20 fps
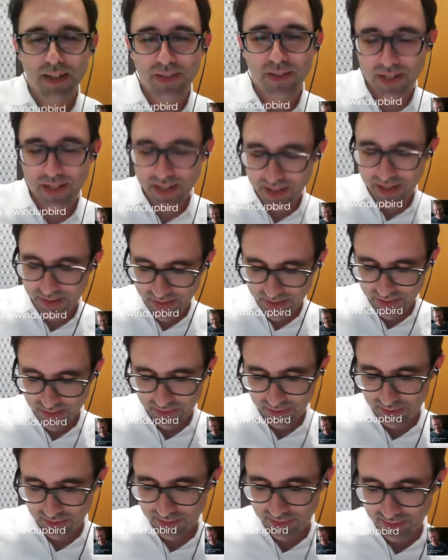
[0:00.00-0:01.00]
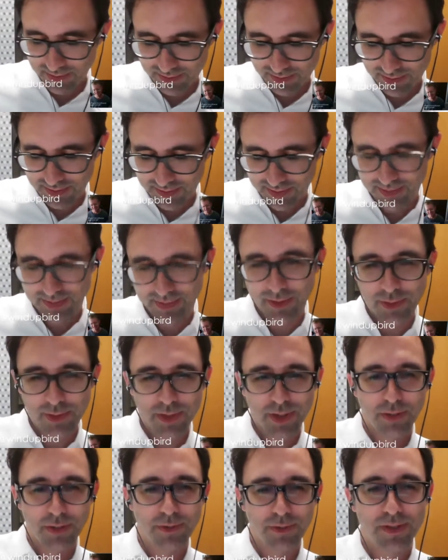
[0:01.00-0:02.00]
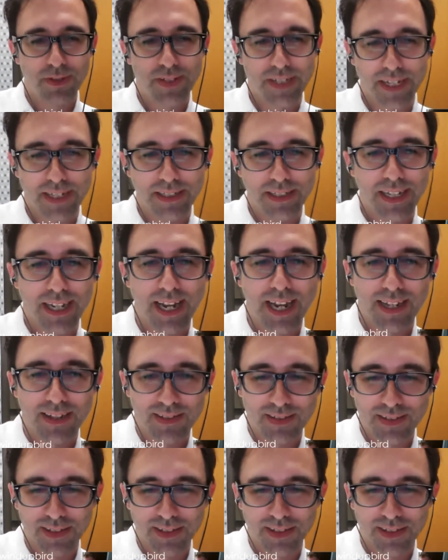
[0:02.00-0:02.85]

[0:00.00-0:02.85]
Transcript: see it, so there's no dead cats